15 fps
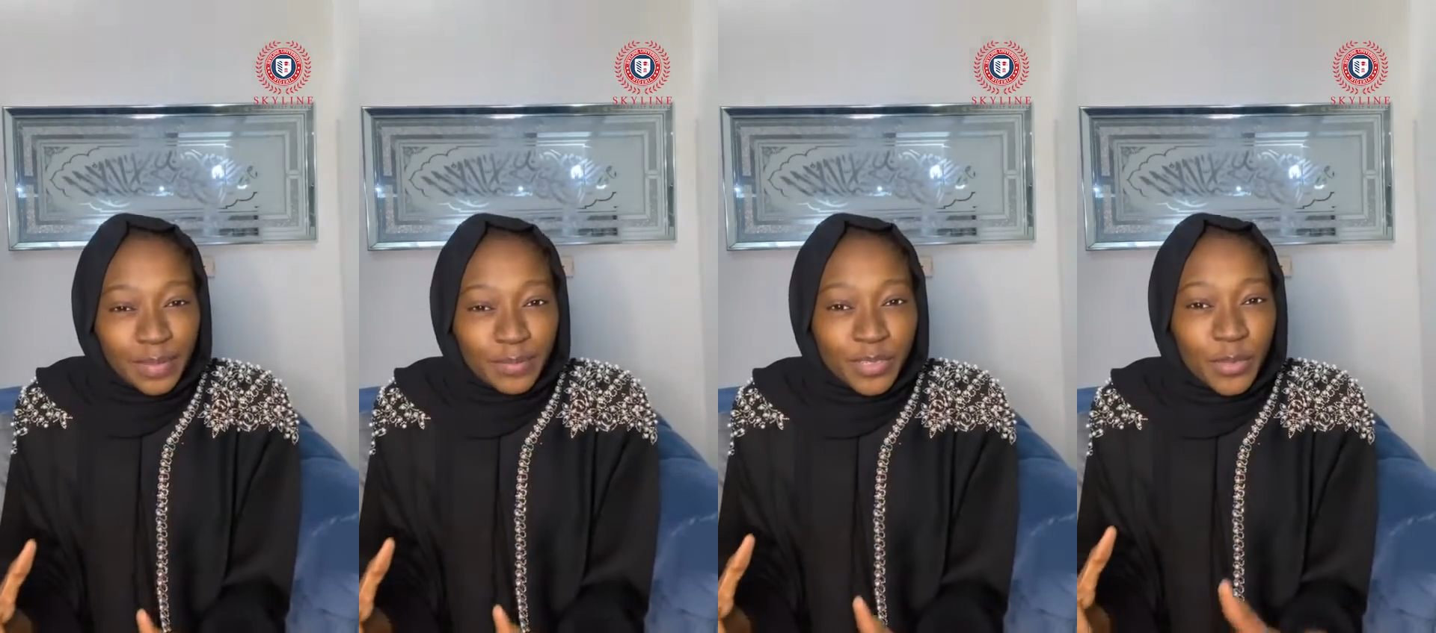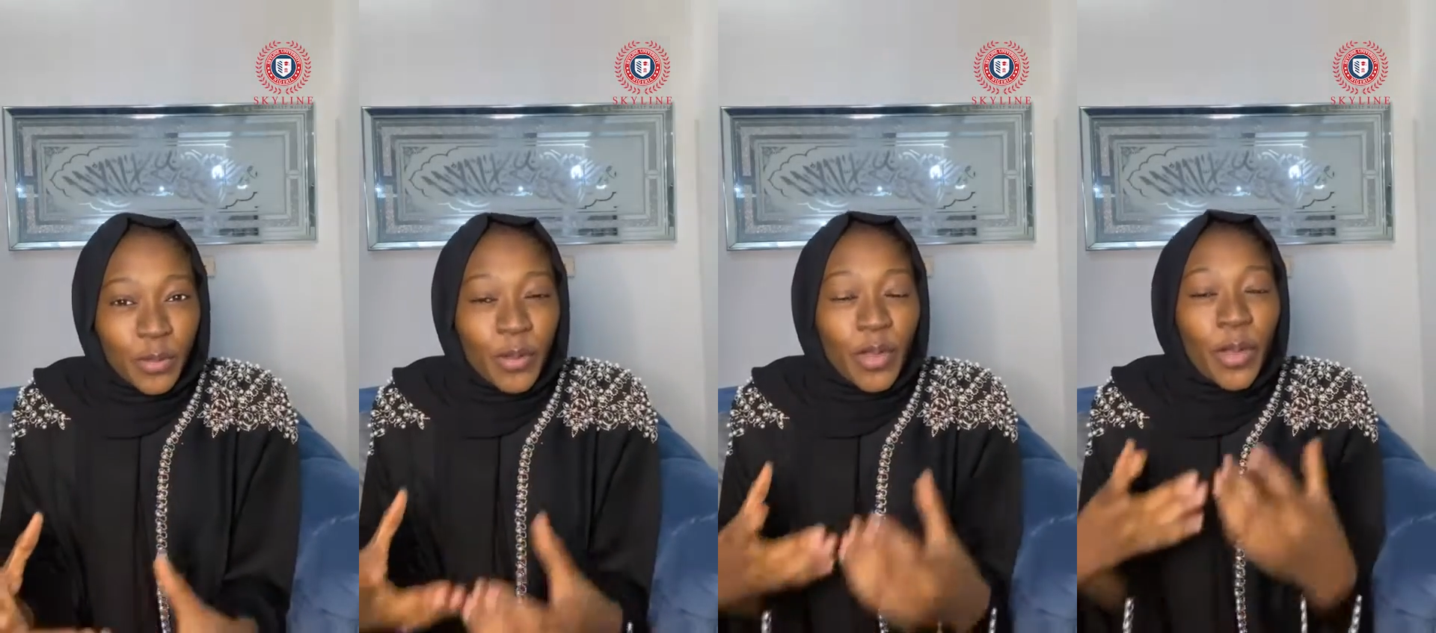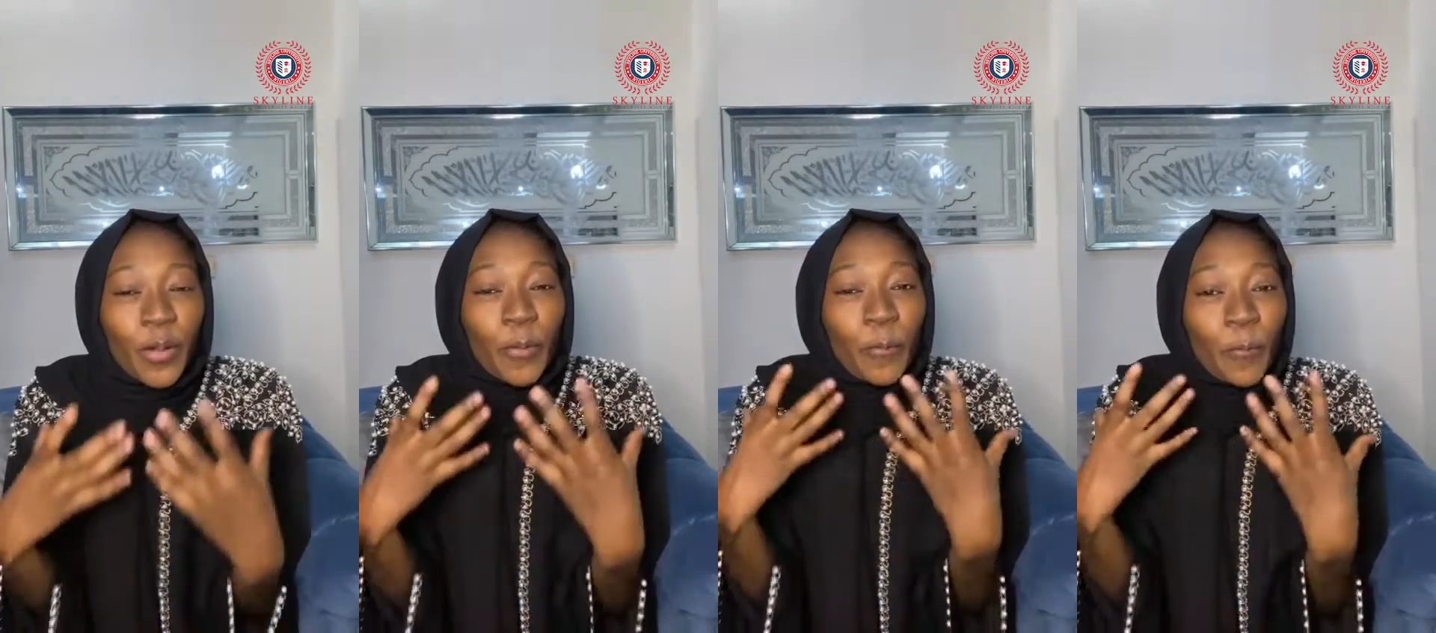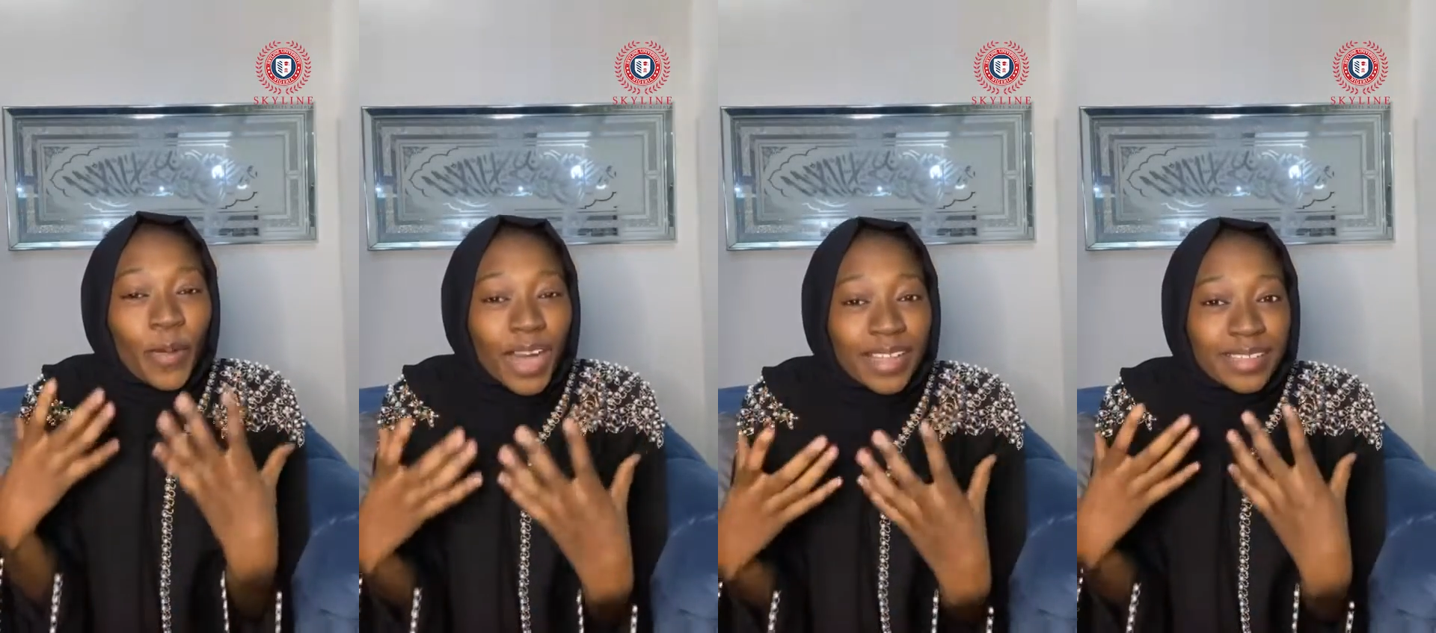So
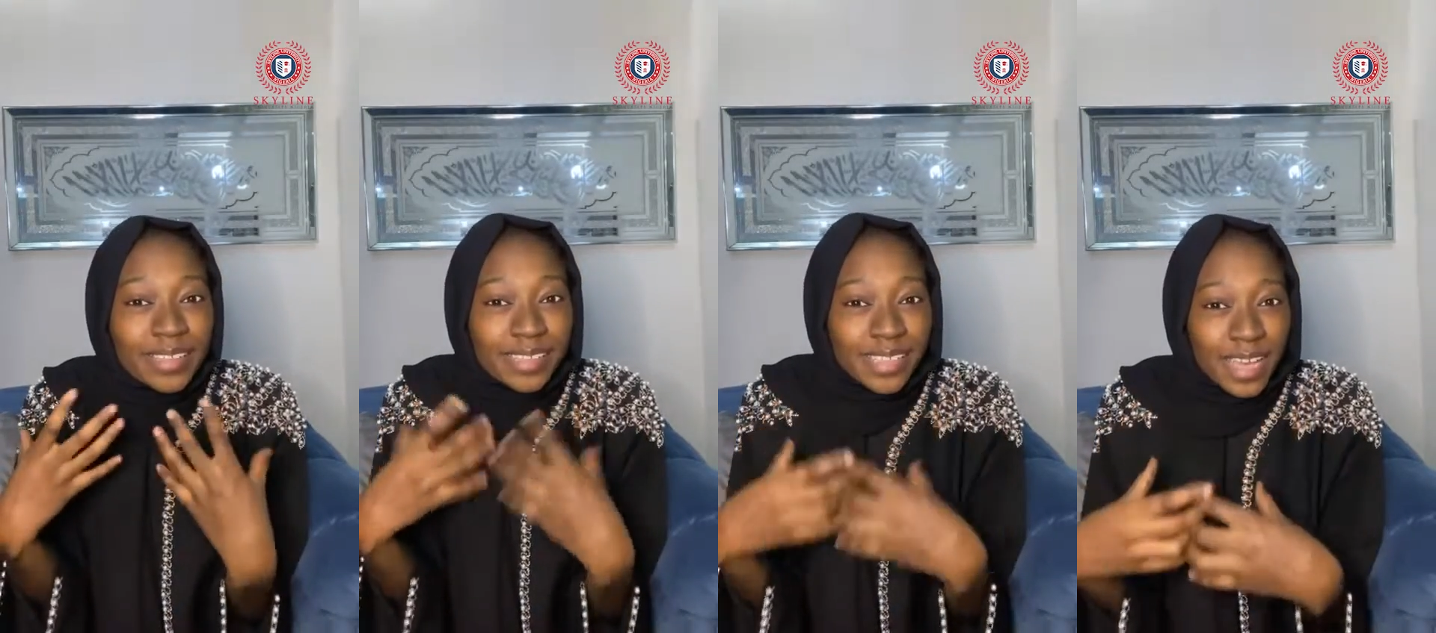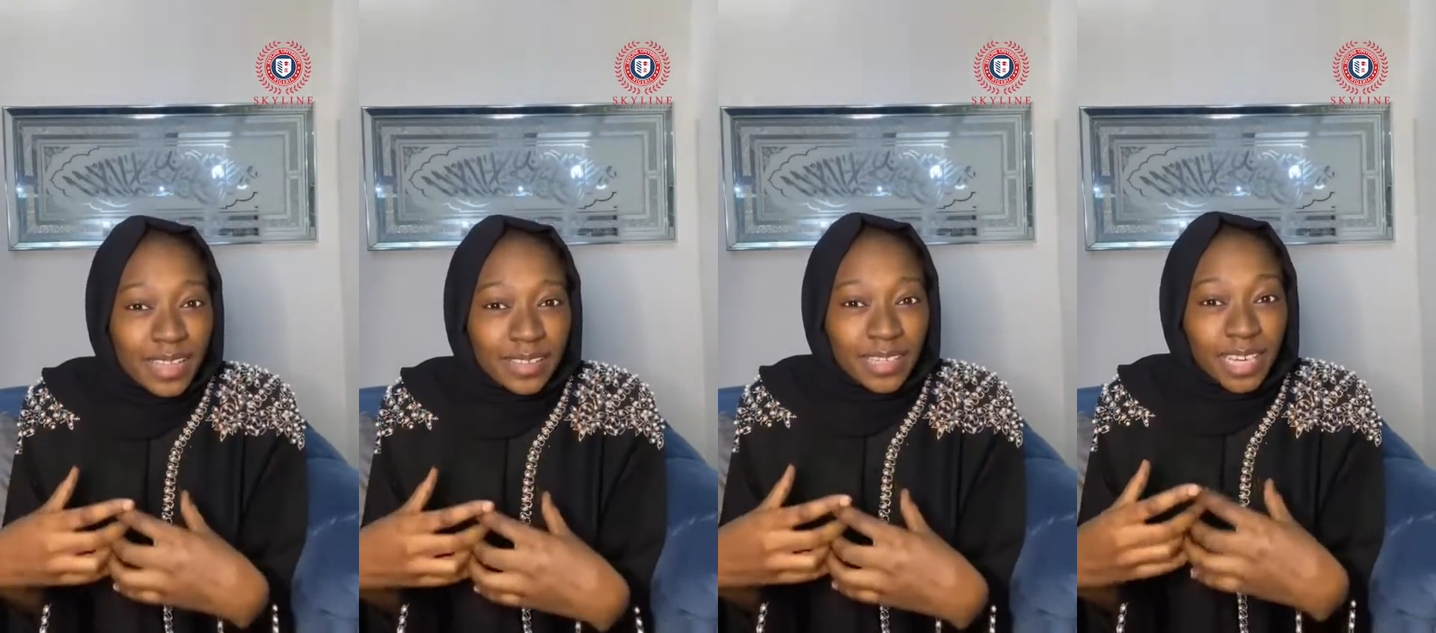while in Skyline,